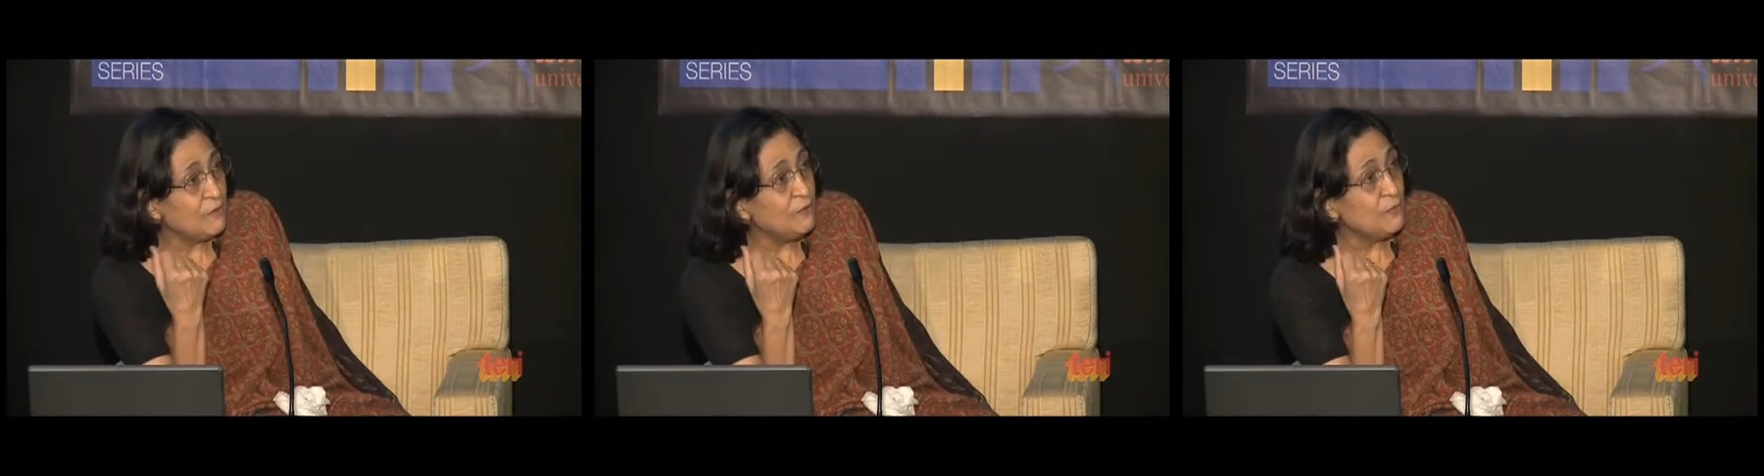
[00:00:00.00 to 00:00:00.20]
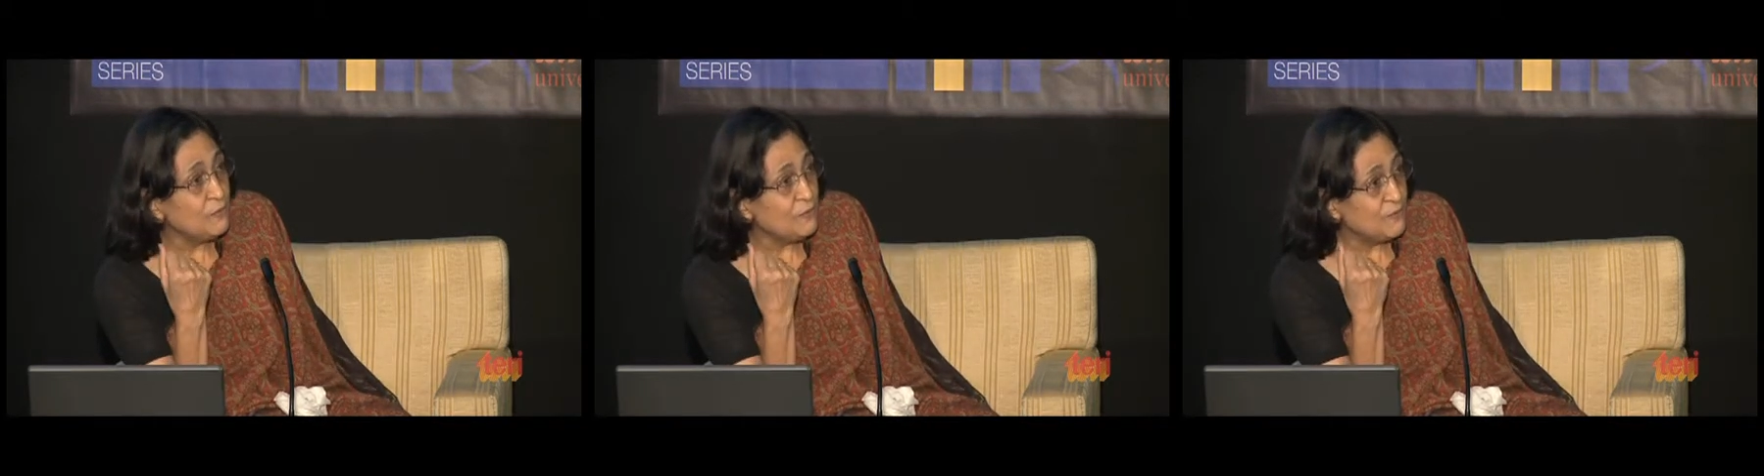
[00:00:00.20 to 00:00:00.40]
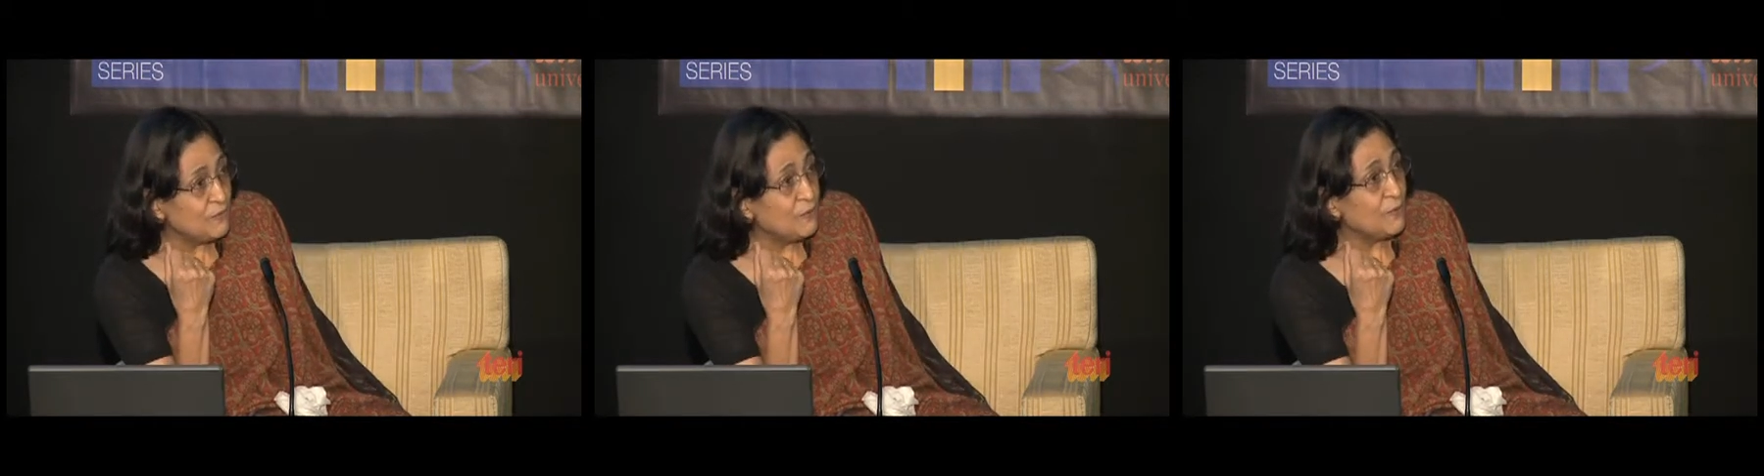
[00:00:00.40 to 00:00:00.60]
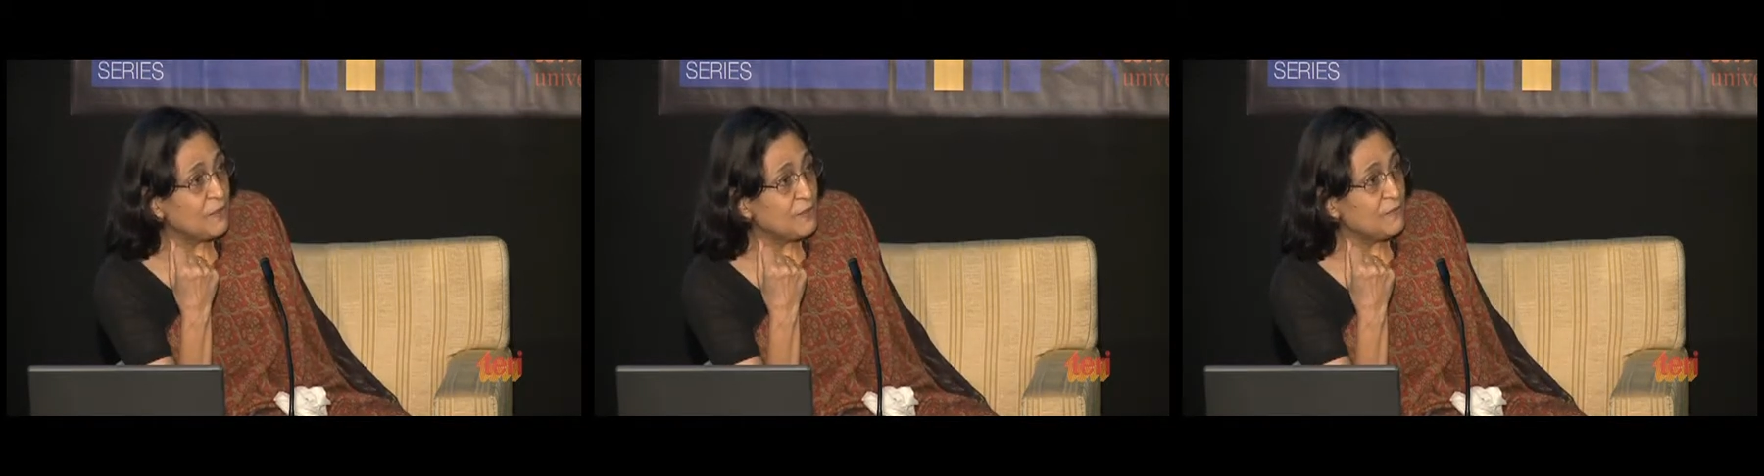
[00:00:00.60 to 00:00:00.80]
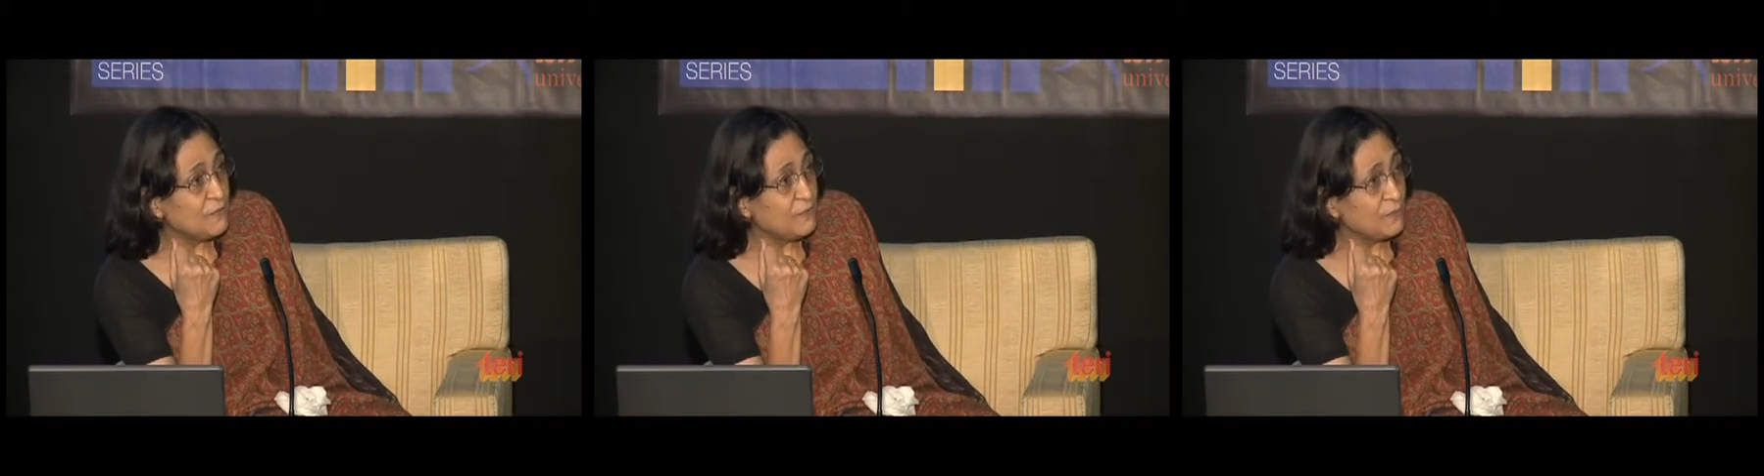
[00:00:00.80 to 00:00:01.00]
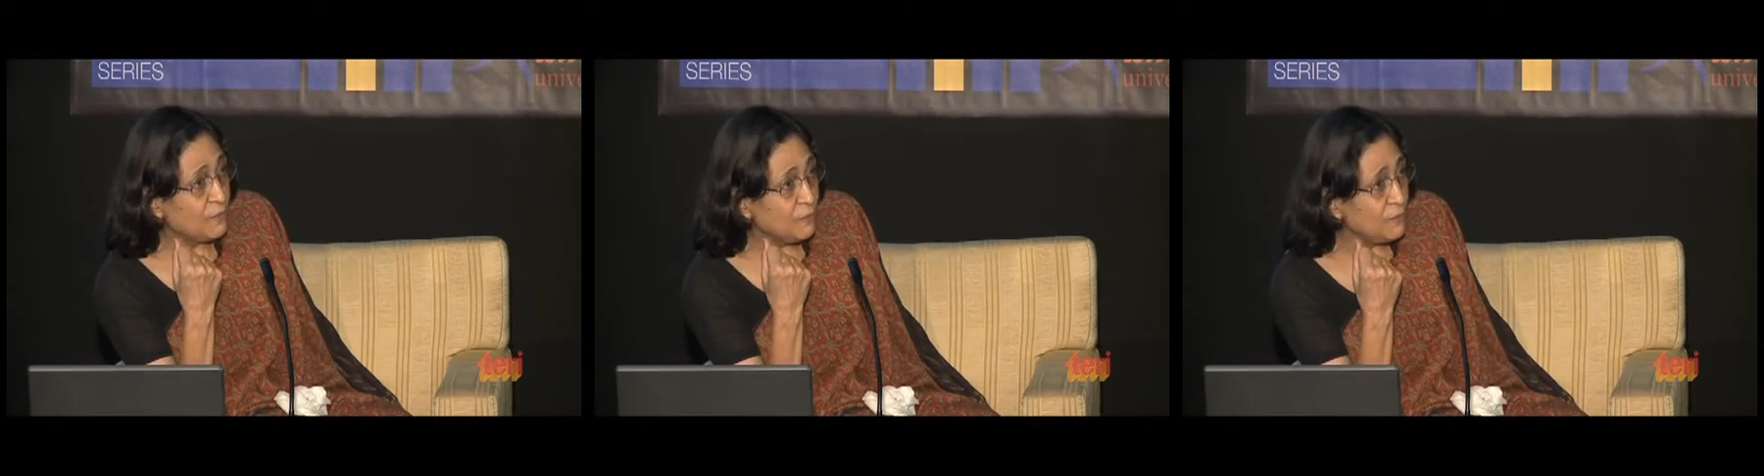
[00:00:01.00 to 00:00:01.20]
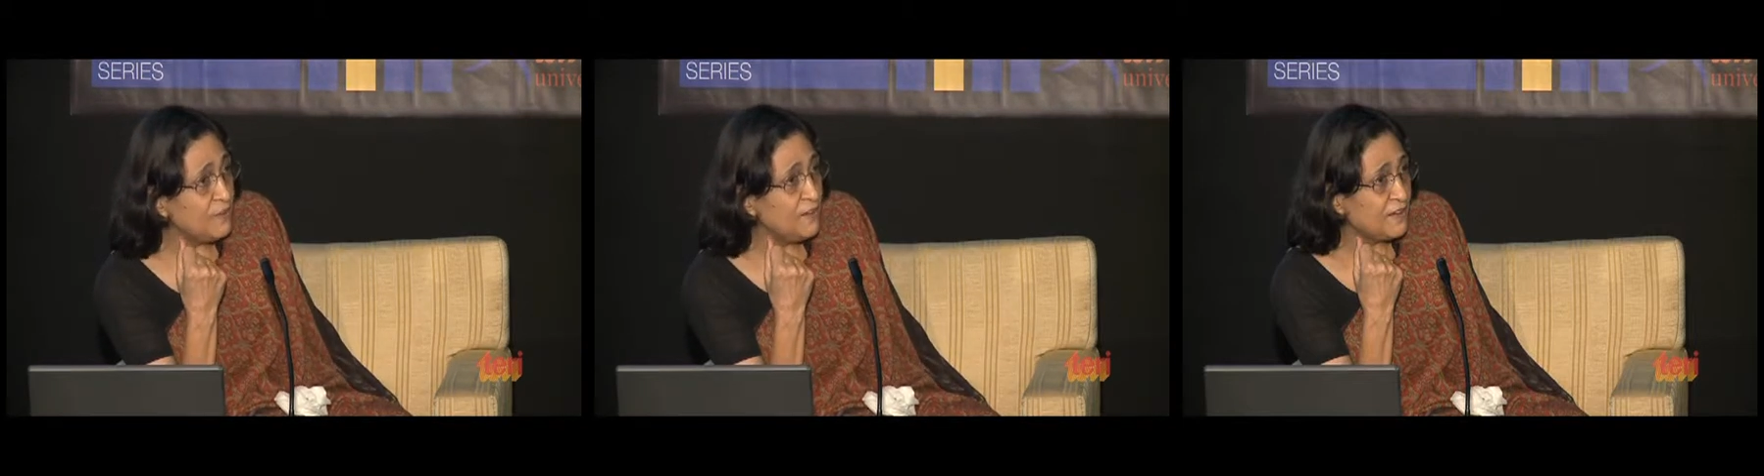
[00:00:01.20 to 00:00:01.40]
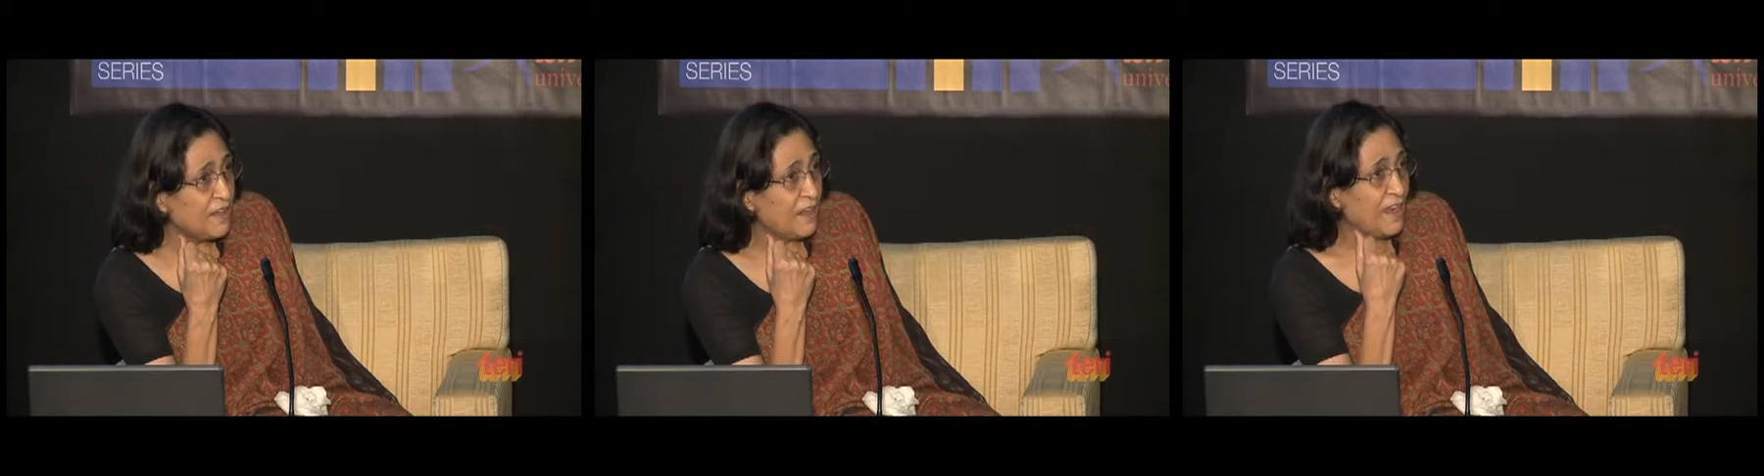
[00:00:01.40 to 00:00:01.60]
used also. Good.